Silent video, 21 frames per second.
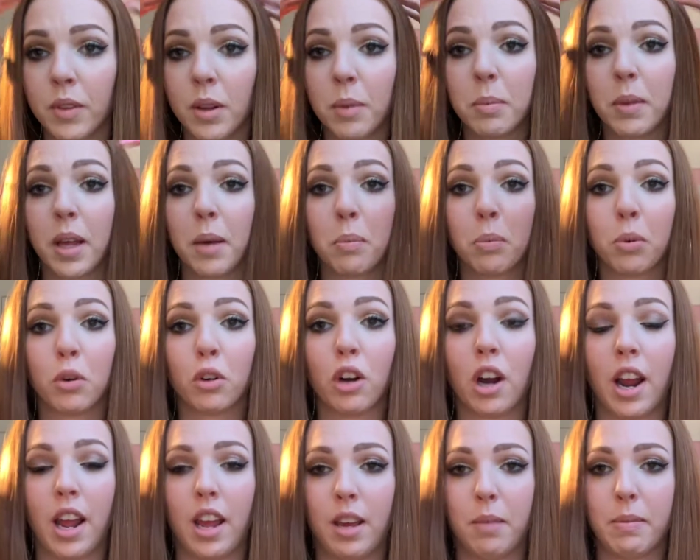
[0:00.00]
I'm like
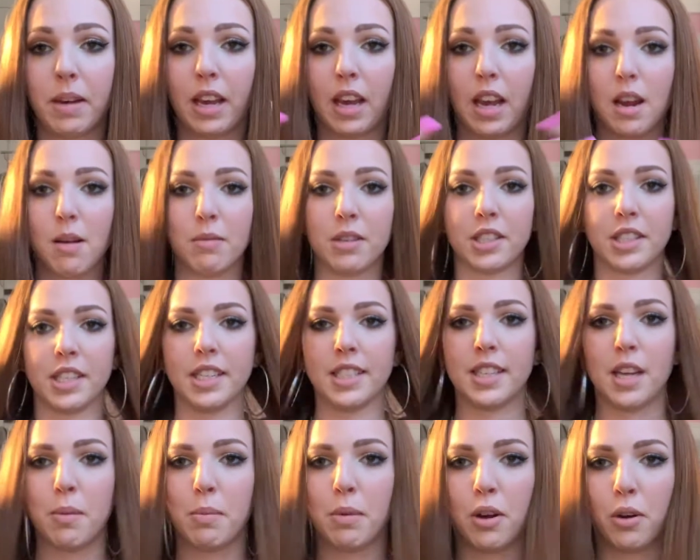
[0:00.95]
praying my camera stays
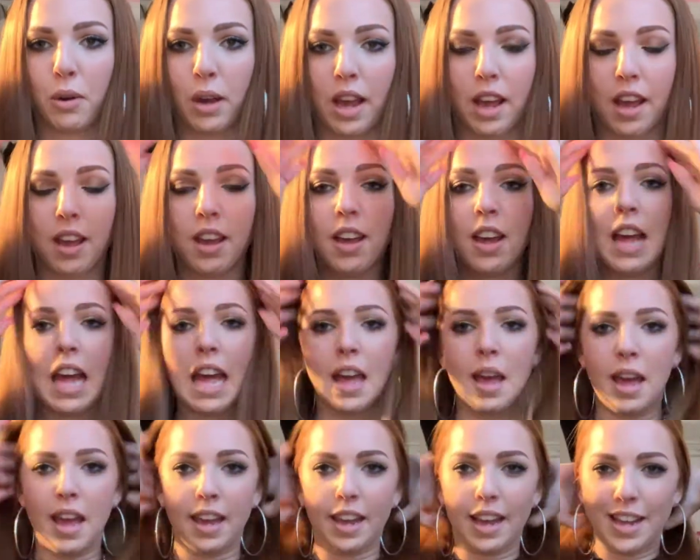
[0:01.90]
up. Okay.
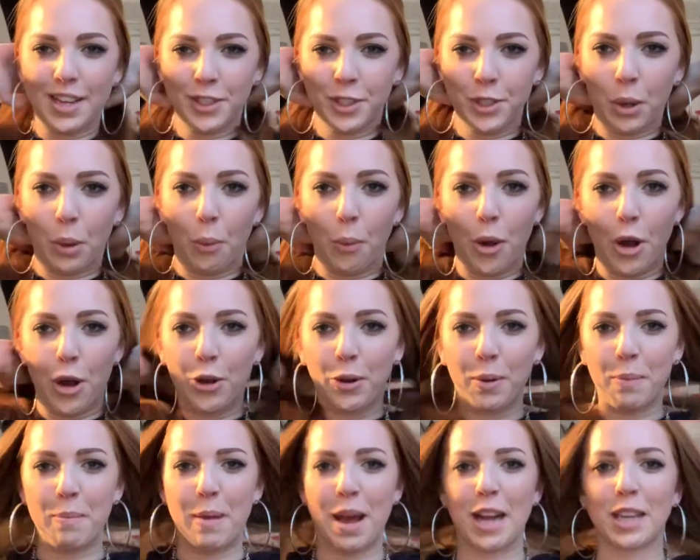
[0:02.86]
Hey guys,
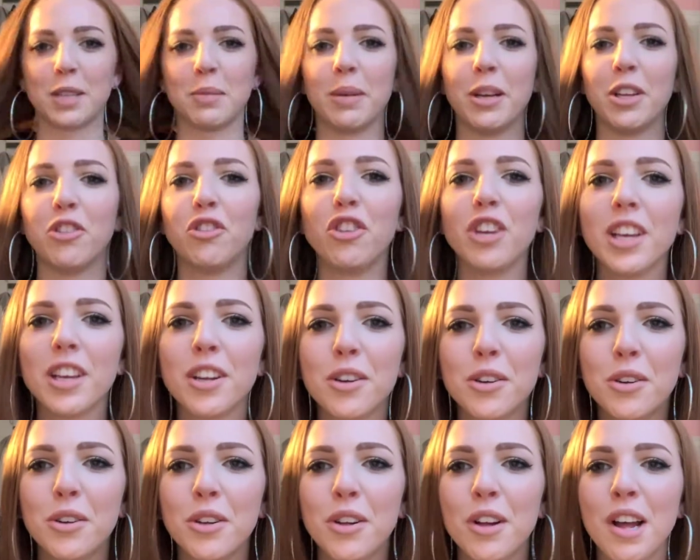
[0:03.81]
welcome back to my
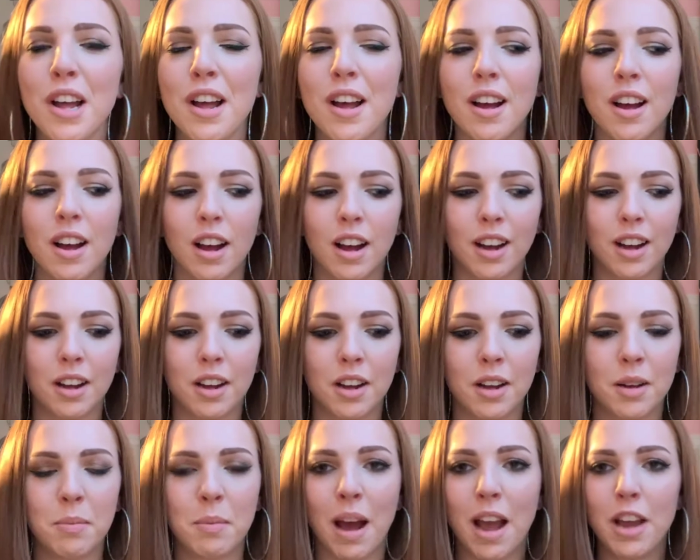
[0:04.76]
channel.
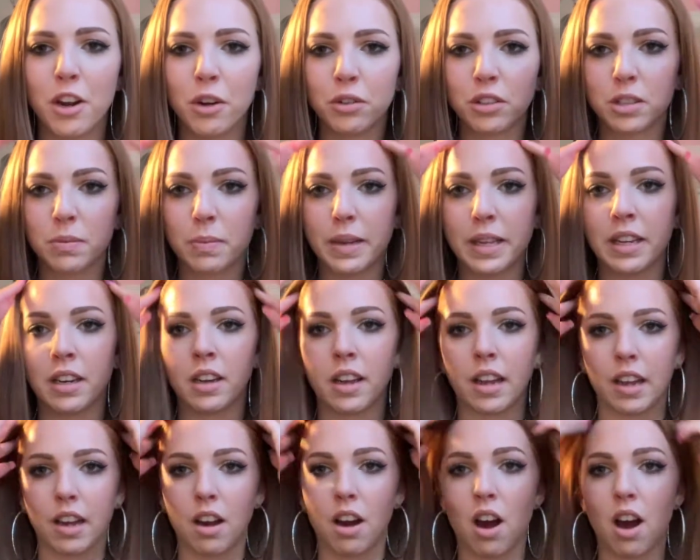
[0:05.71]
Um, I know it's been
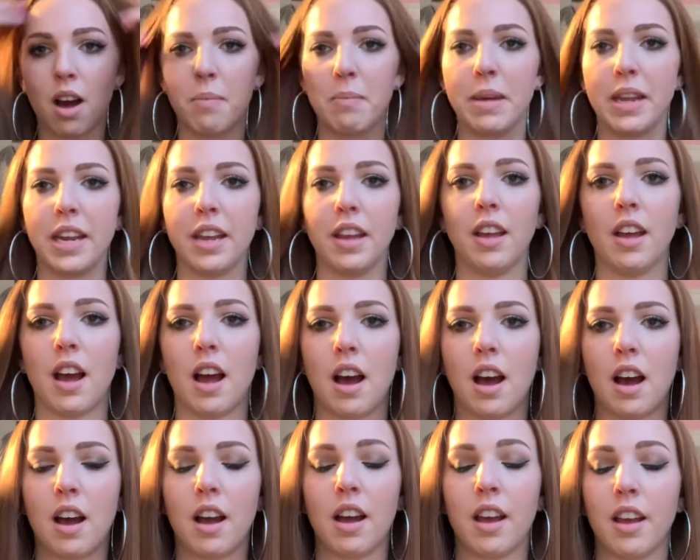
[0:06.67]
like a hot minute.
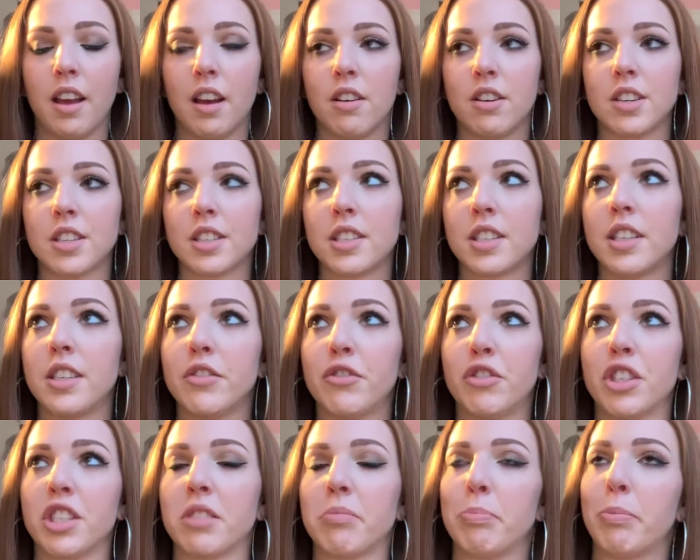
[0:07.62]
I honestly
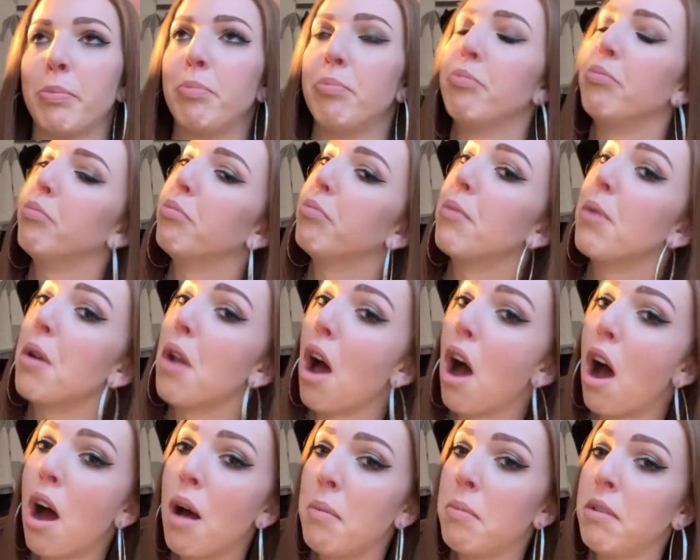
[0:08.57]
just
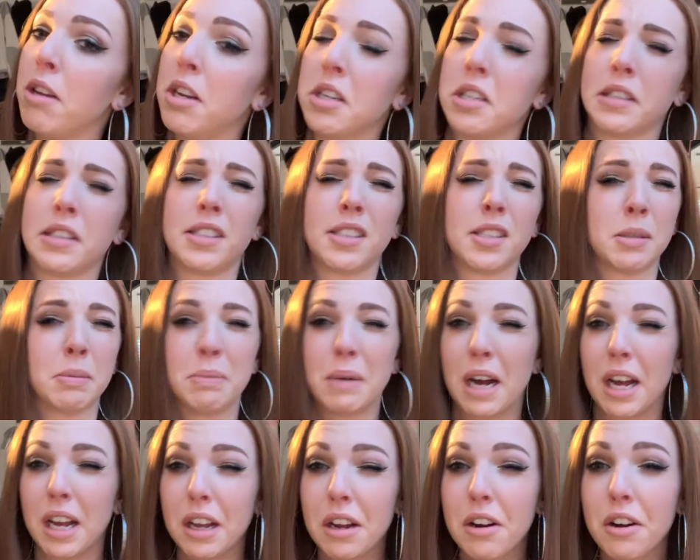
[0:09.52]
not been
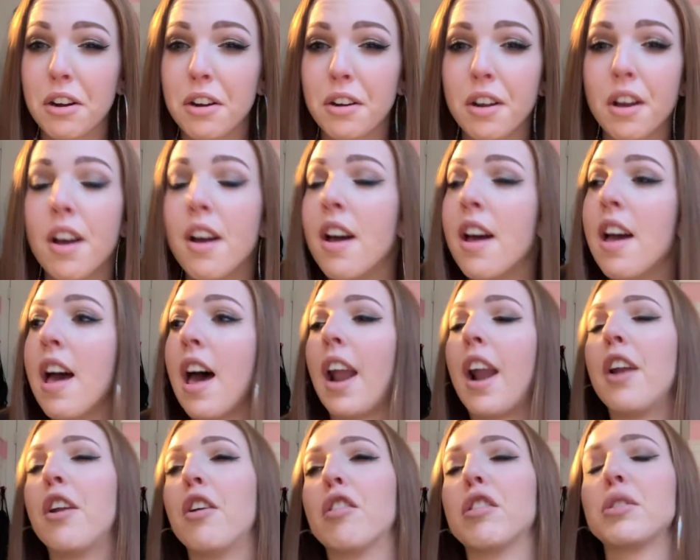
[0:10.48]
inspired. And
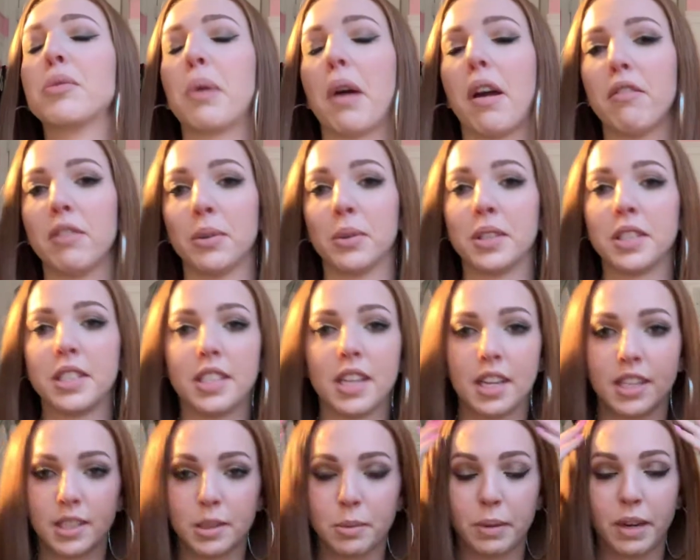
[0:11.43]
I know that's what everyone
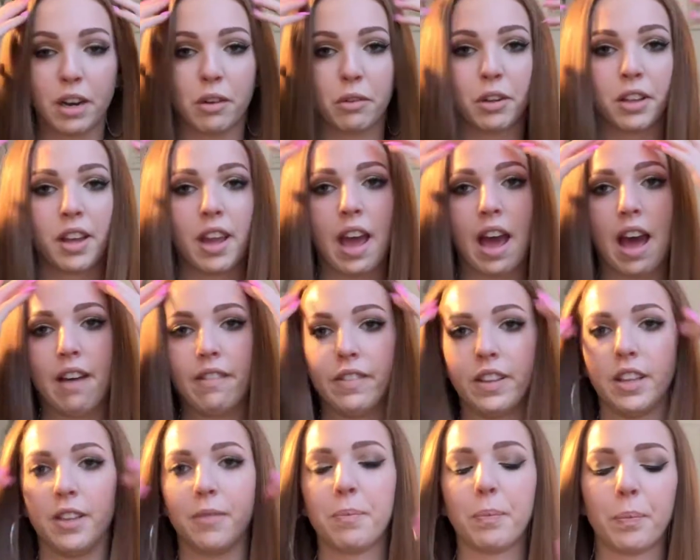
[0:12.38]
says, but I really
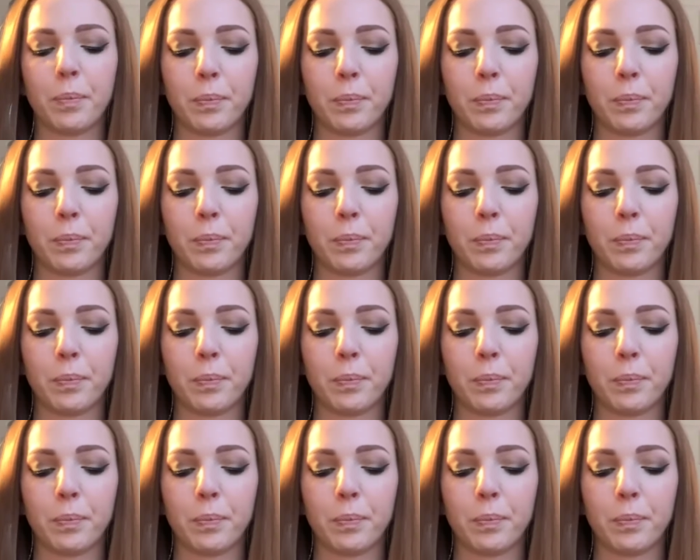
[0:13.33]
haven't.